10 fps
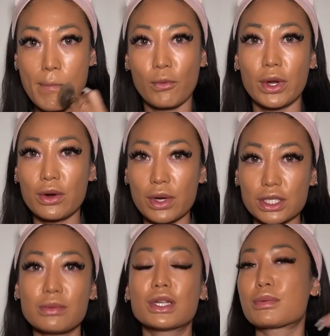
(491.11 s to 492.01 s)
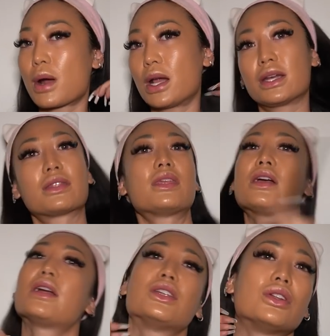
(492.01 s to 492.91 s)
we don't want too much product
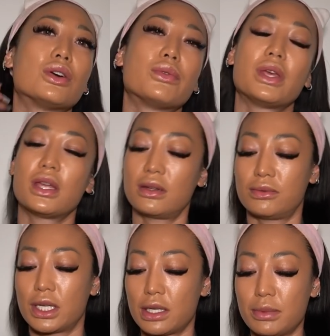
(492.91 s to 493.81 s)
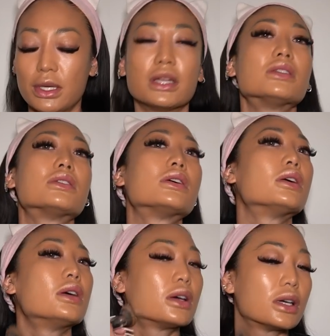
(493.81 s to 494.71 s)
there, and you know we're gonna put
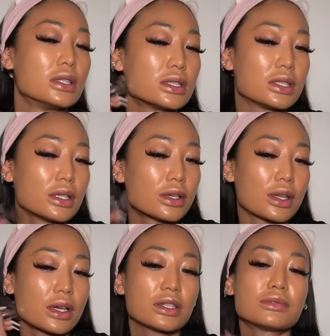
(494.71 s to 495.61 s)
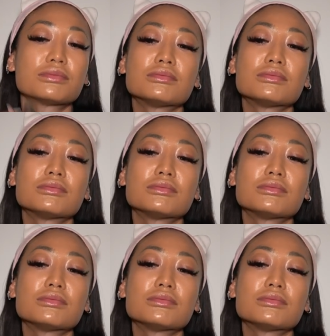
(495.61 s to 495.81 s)
concealer there.